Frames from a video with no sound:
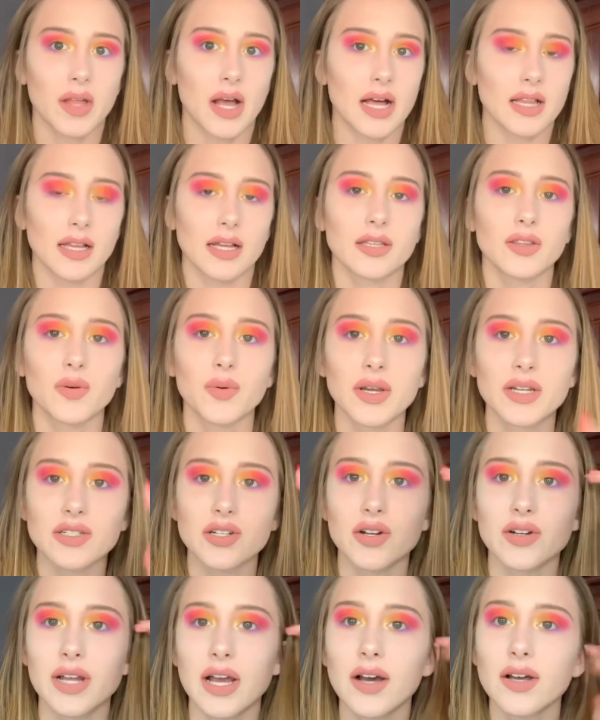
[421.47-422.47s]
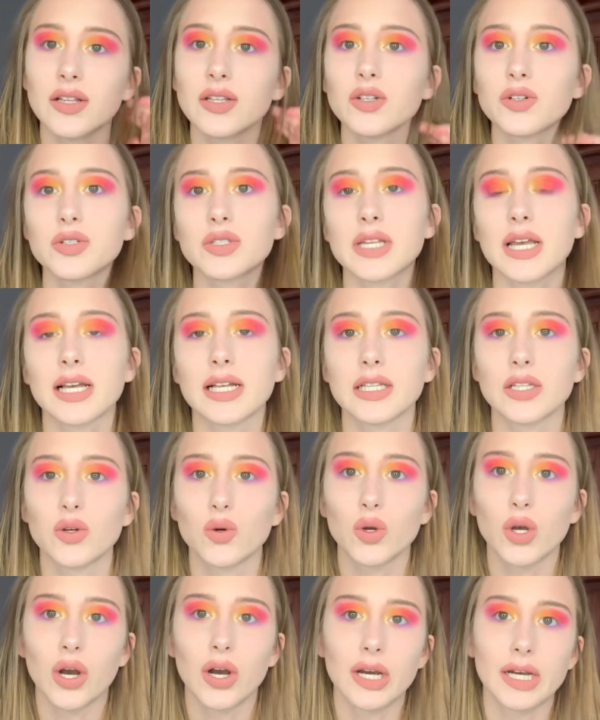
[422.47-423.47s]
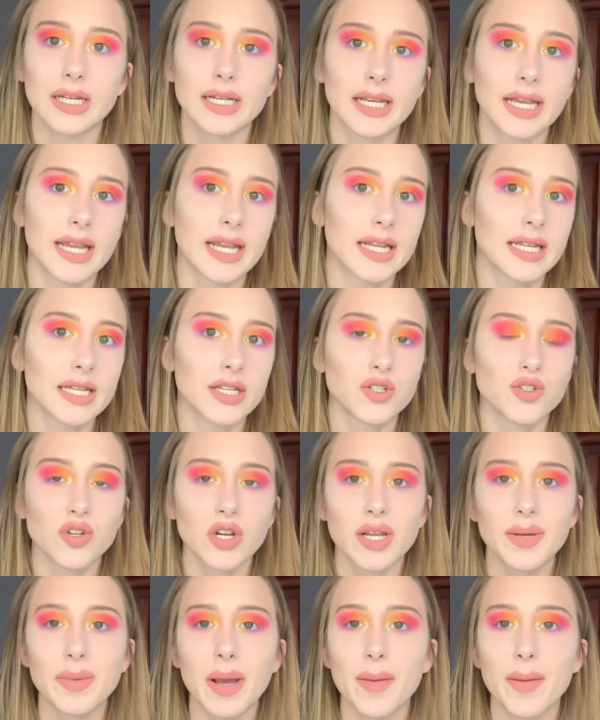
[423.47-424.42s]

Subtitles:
I like the way it turned out. It looks like a little cotton candy dream.